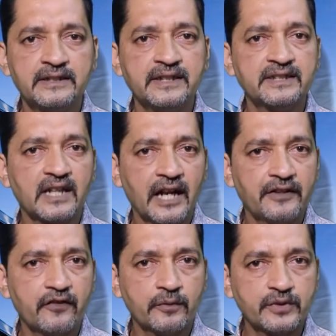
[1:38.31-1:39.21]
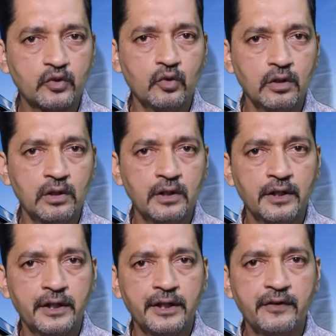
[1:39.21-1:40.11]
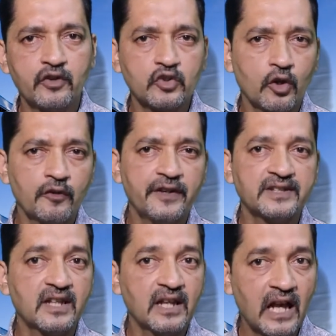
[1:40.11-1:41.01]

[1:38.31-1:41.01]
since right from school he was always the